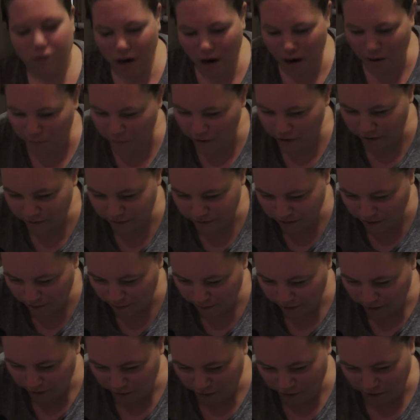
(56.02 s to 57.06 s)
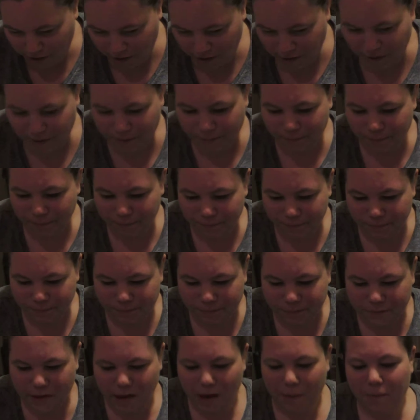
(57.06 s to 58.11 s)
Operative something or another.
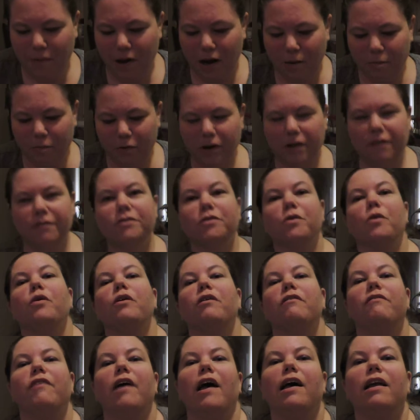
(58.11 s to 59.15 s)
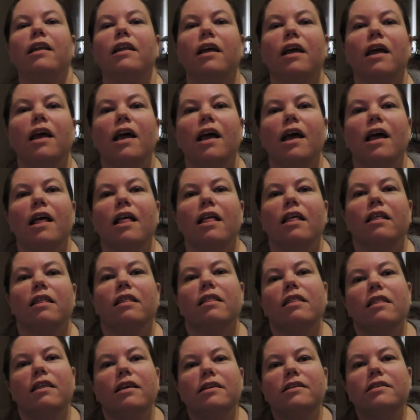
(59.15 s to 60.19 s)
Yep, Operatives Corvette.
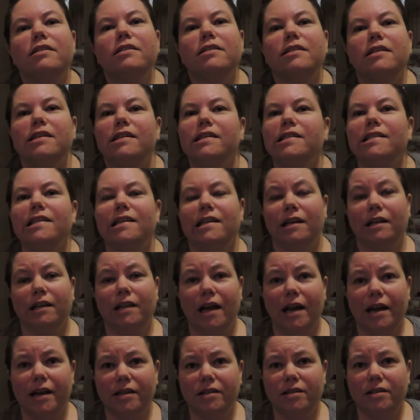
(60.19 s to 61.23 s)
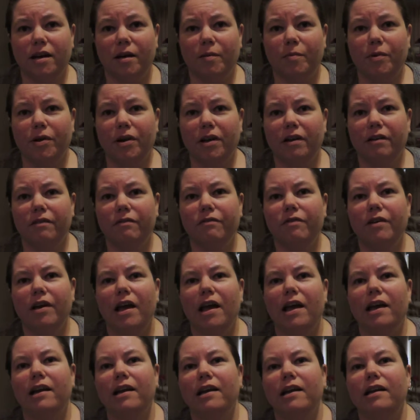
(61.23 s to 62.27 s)
This is an Alliance operative,
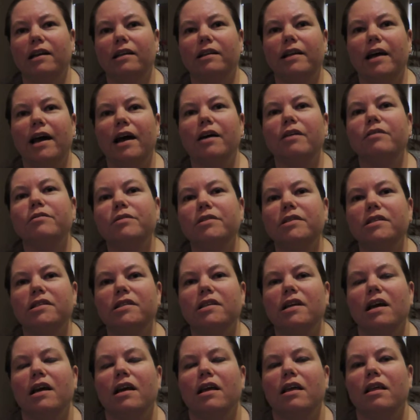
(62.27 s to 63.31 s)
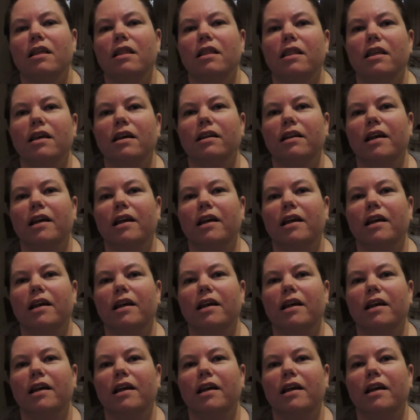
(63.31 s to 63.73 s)
and it allows the